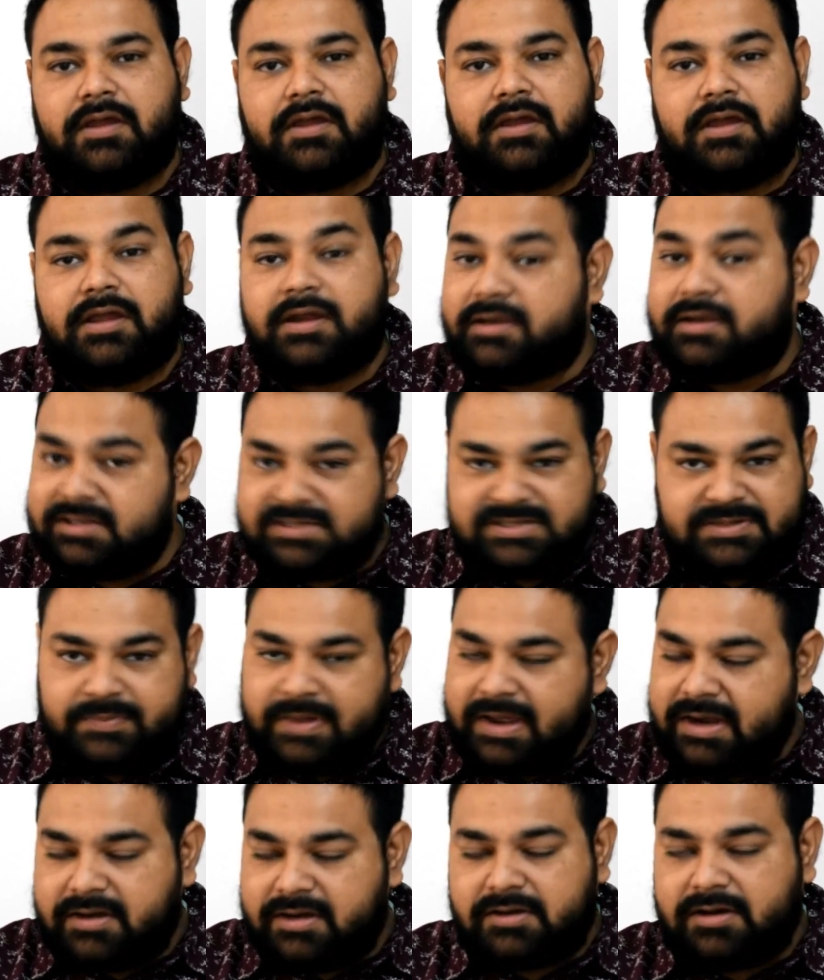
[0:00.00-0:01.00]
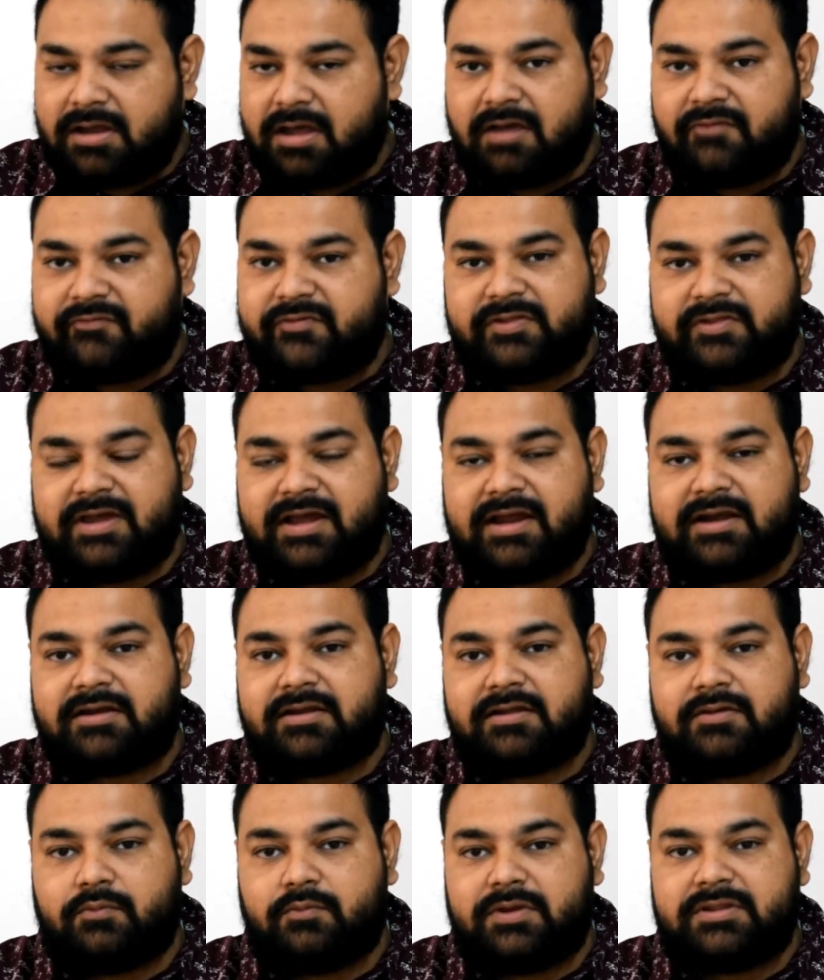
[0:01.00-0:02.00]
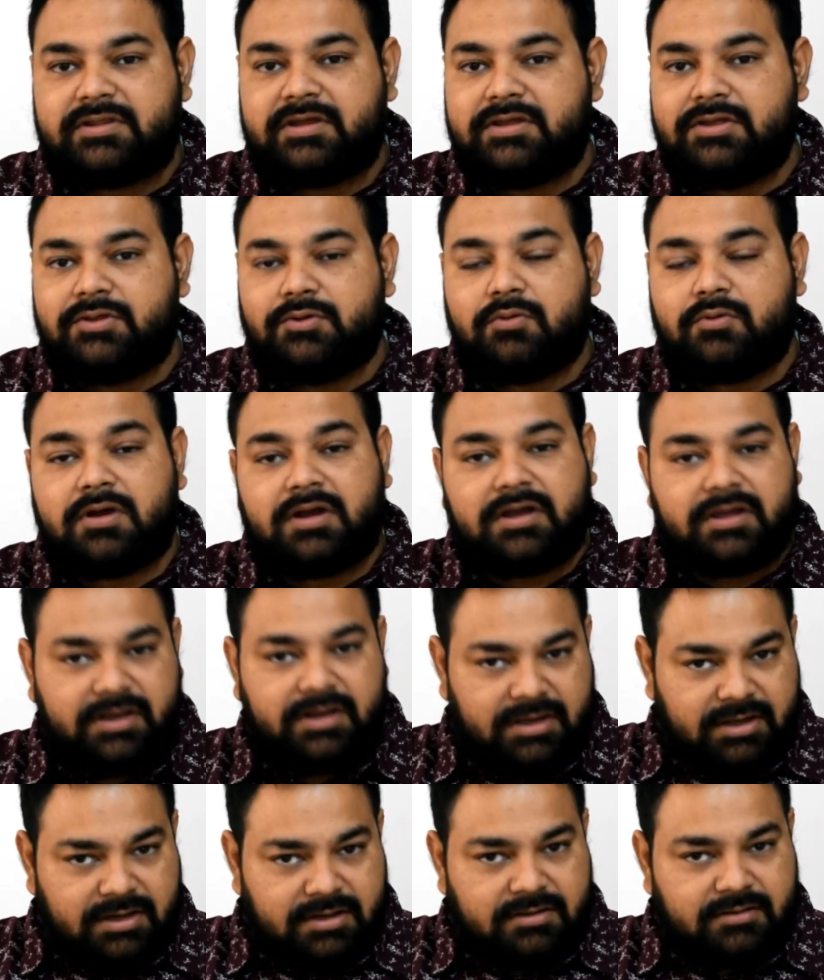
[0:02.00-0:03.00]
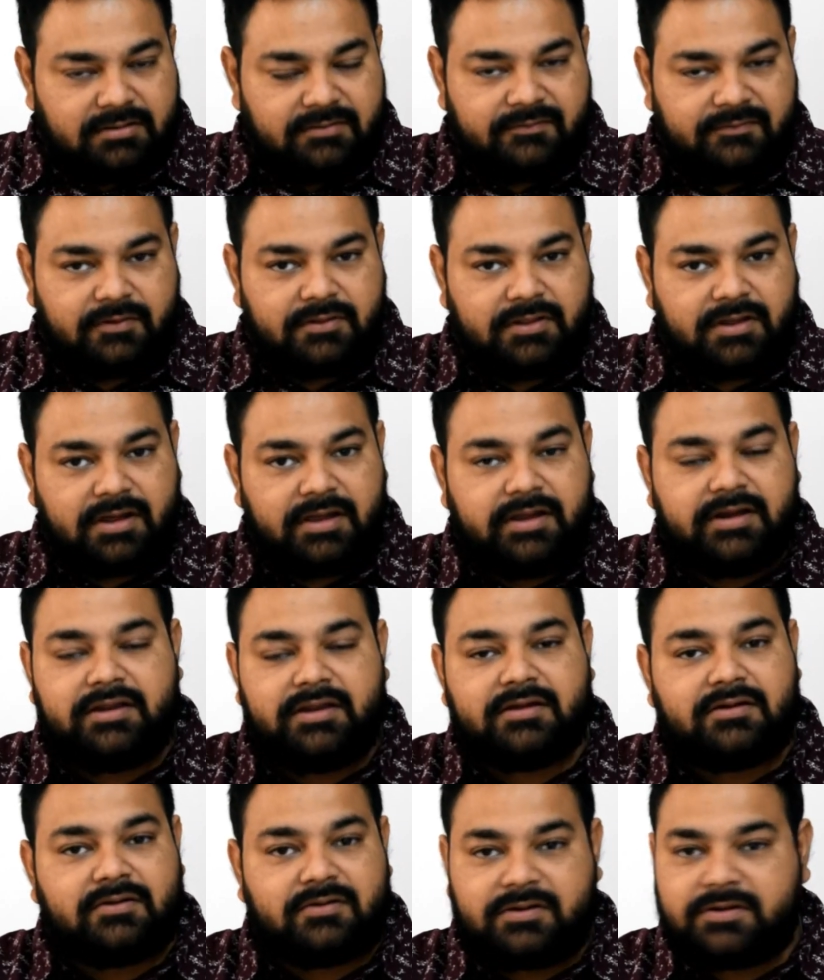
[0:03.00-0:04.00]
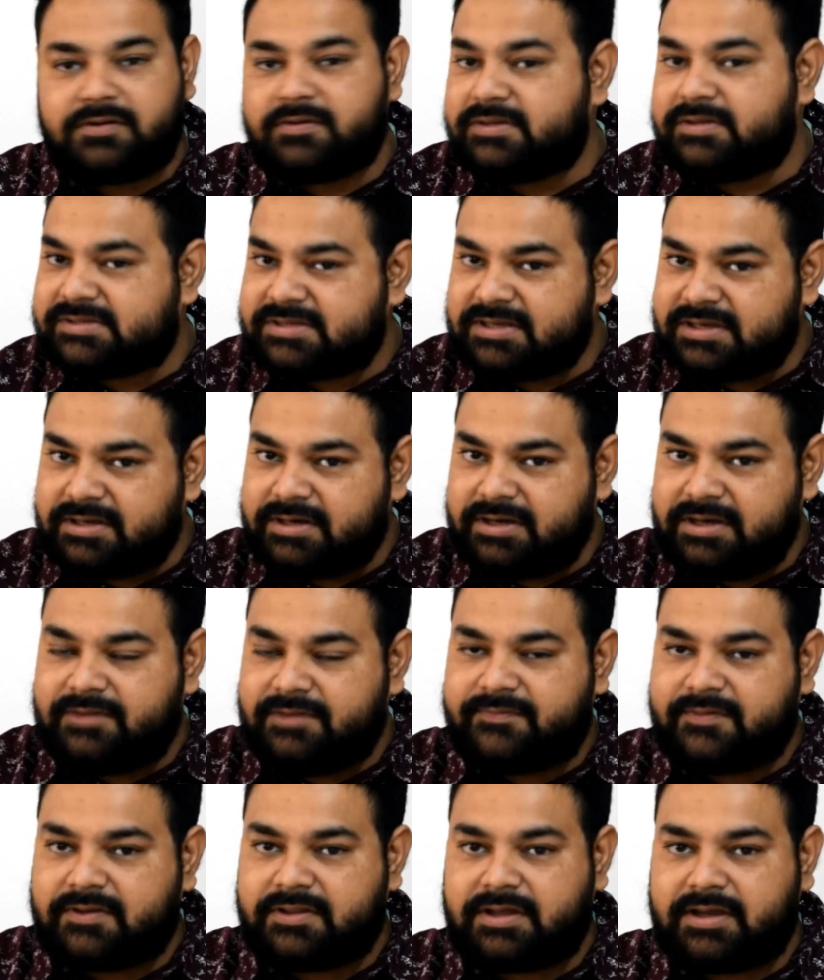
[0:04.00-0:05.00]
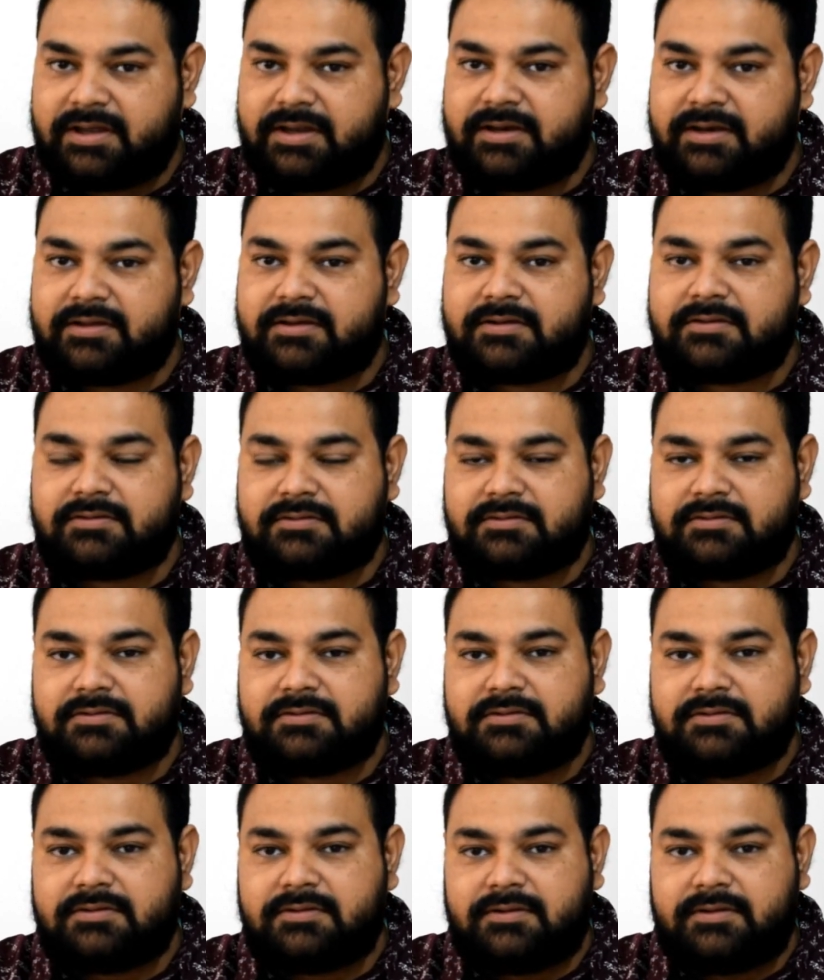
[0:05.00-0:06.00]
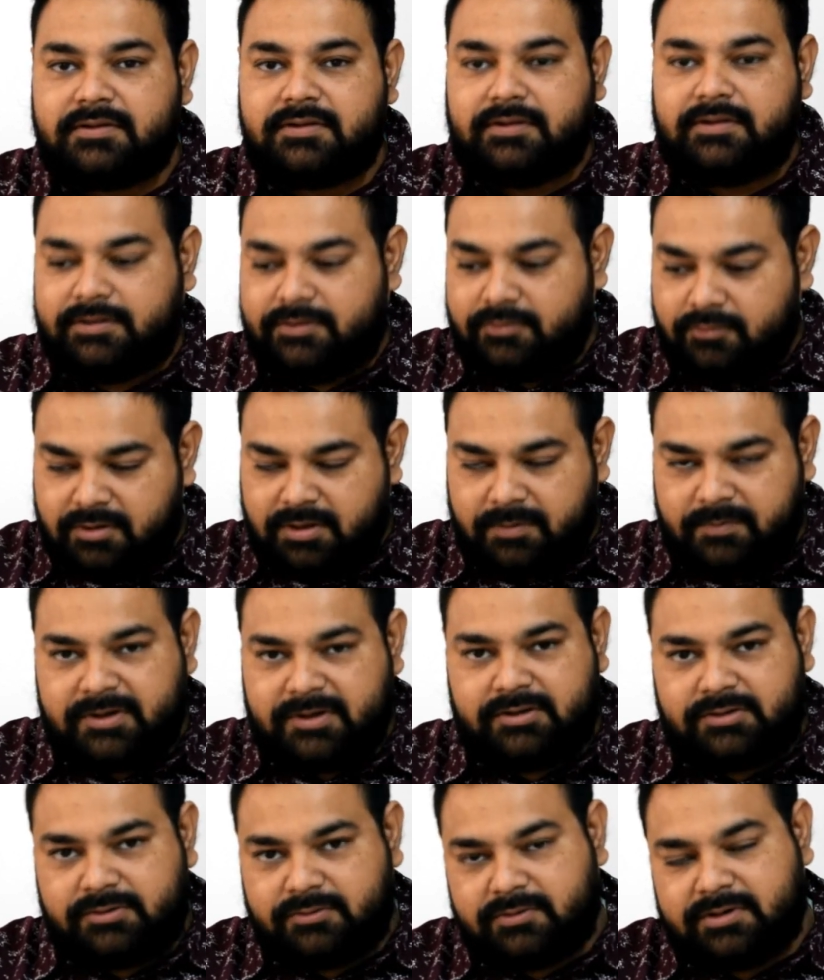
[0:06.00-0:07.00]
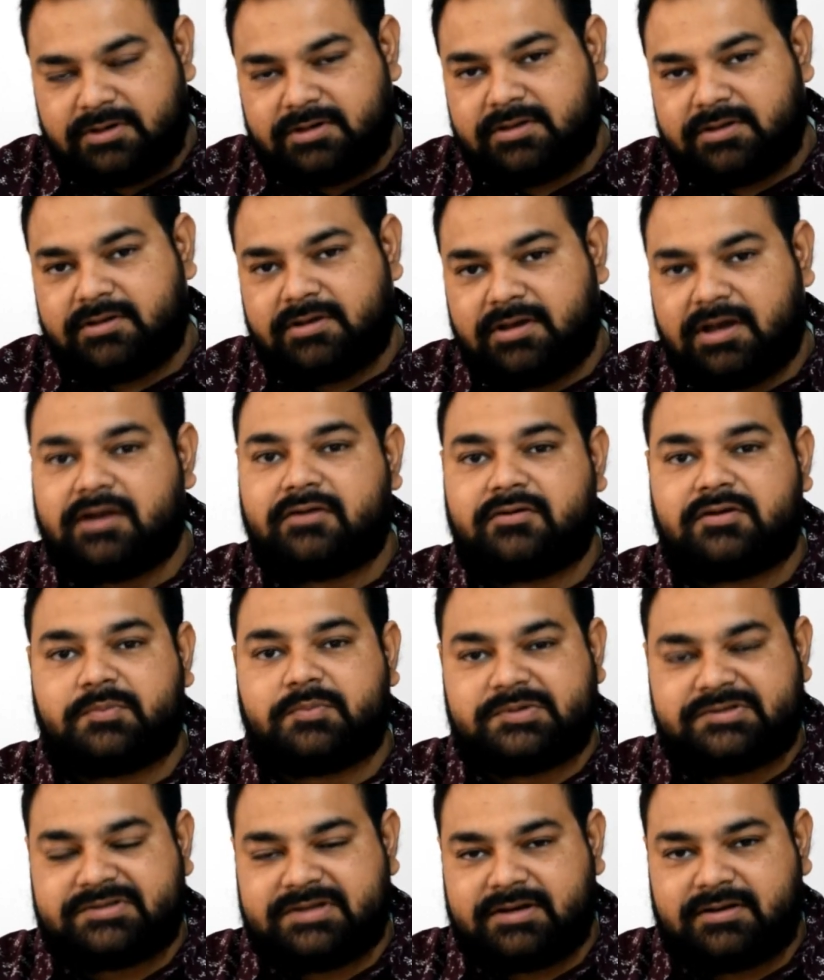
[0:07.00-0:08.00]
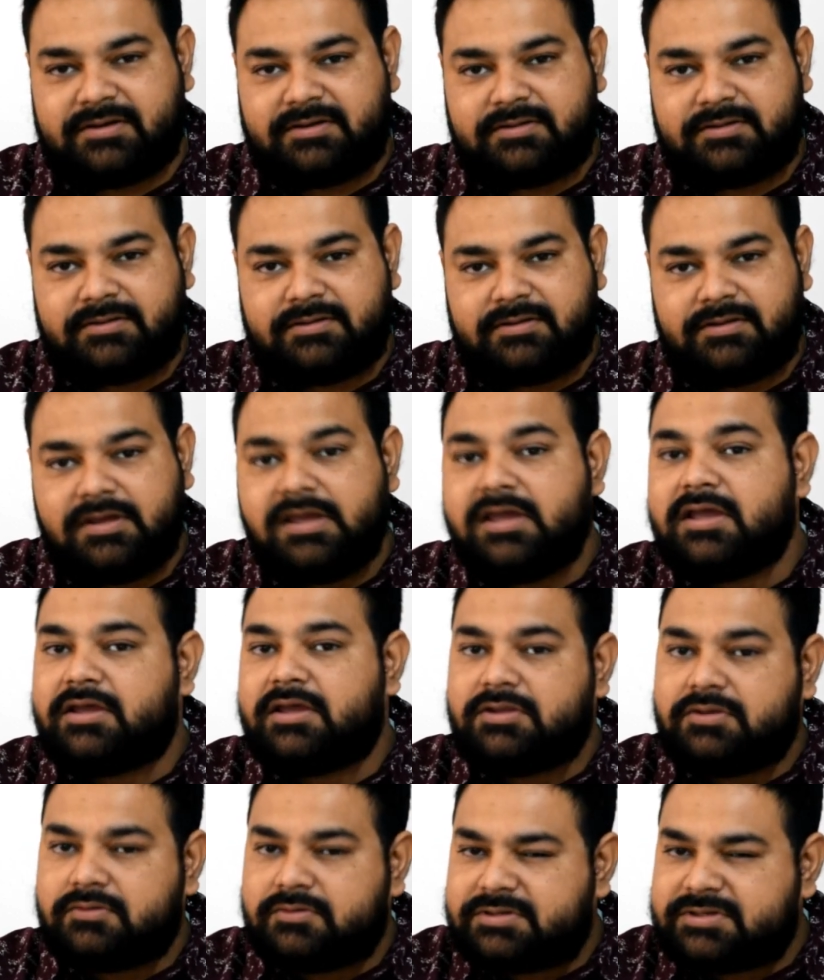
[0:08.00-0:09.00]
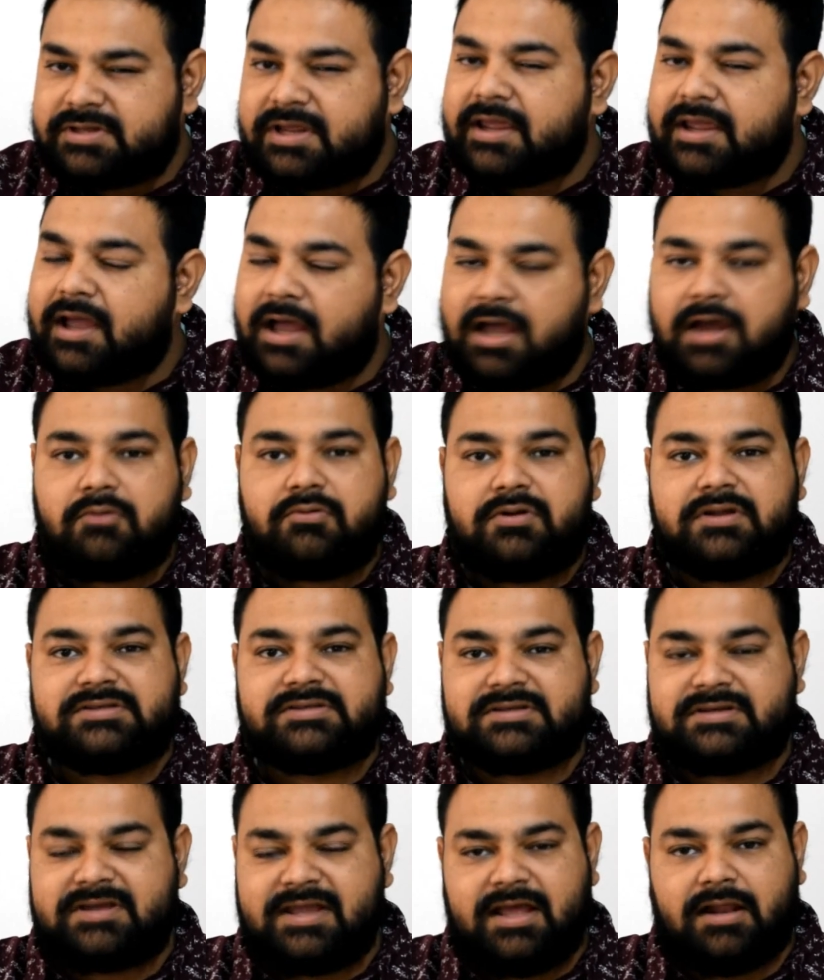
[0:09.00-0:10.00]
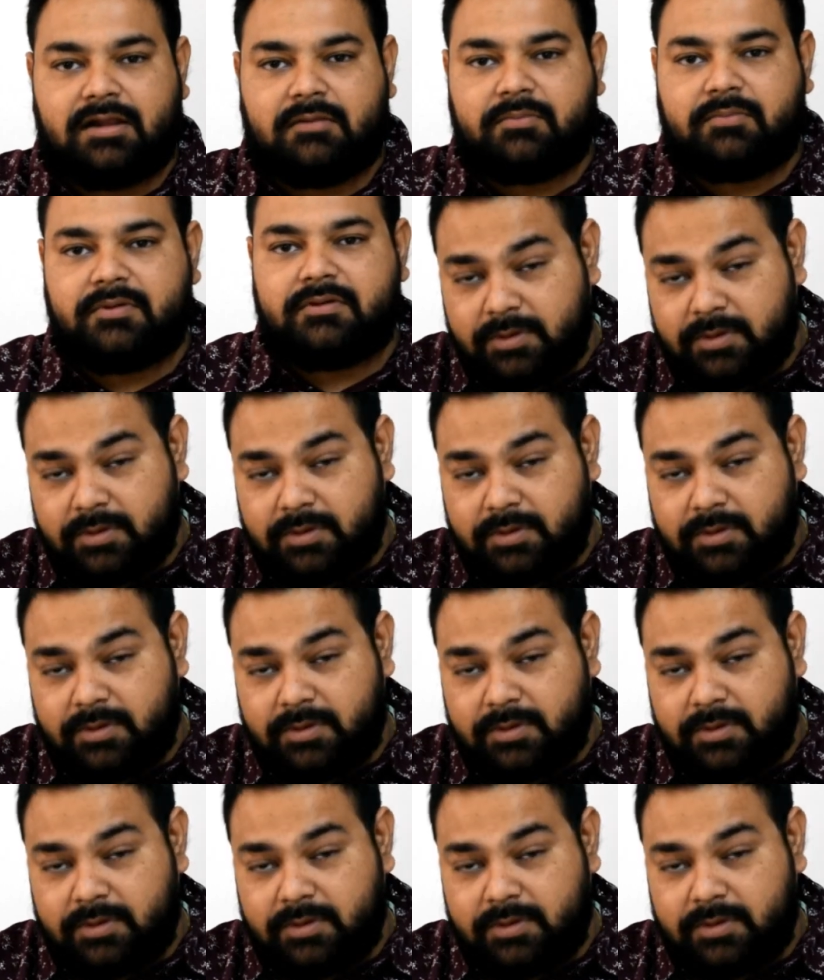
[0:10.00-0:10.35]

It doesn't matter after that whether you agreed for the idea or you disagreed for the idea. You commit to it one hundred percent. You'd say, how does it help?